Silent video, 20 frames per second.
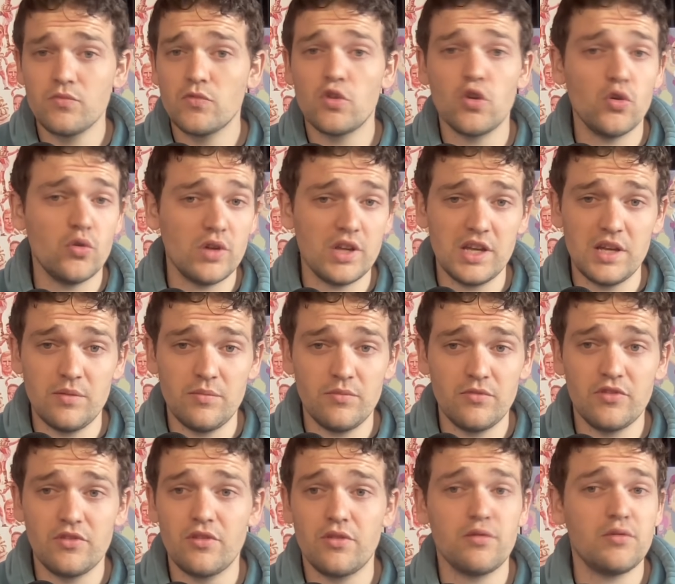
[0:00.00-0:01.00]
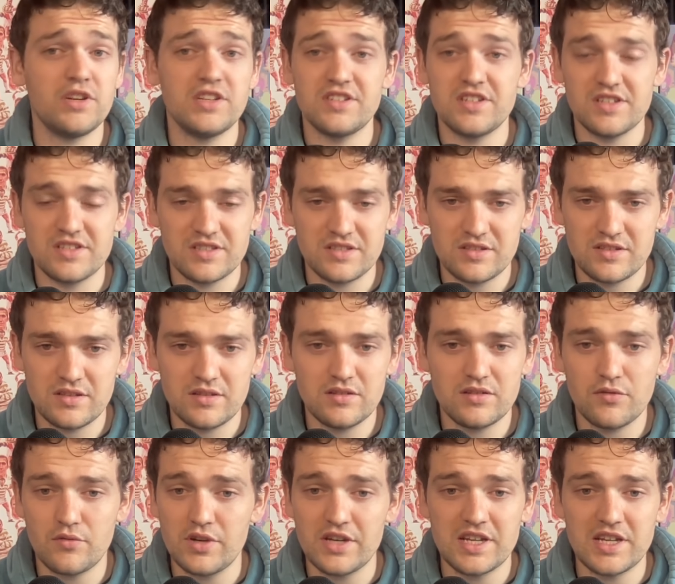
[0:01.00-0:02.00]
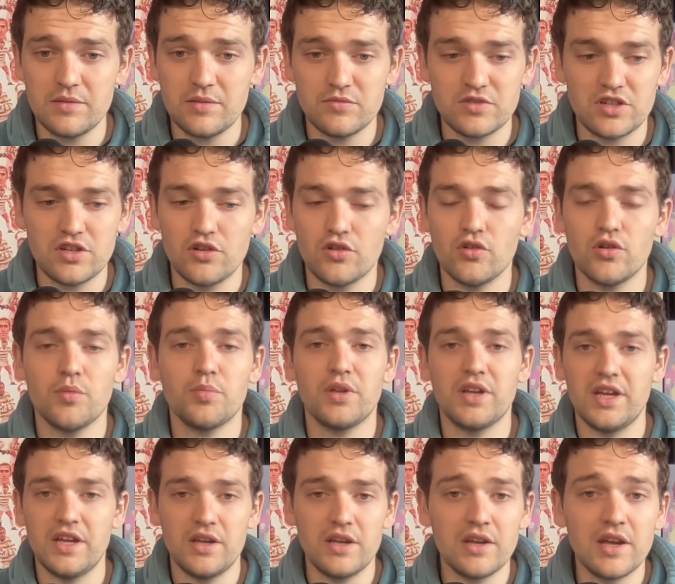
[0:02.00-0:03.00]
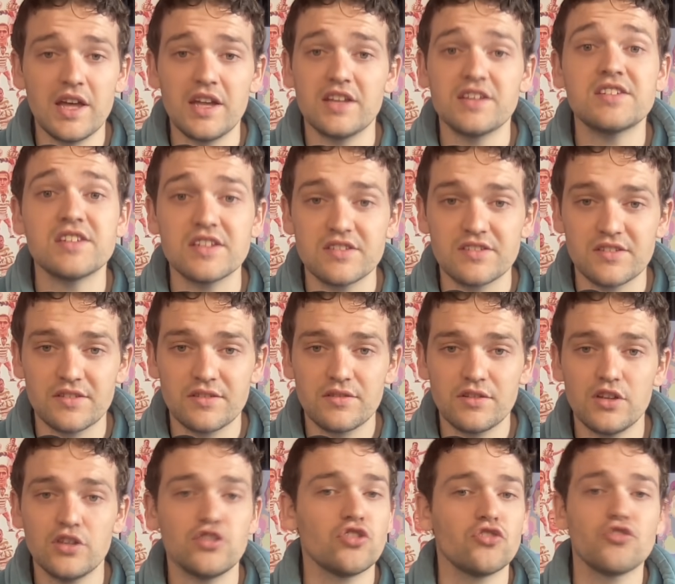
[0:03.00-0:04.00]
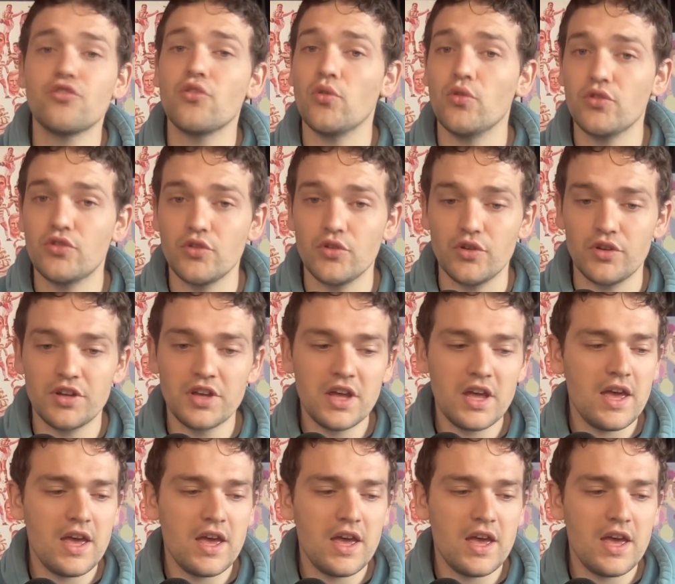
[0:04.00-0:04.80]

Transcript: two games, three seasons, three games that you're going to play in a season. You just don't do it.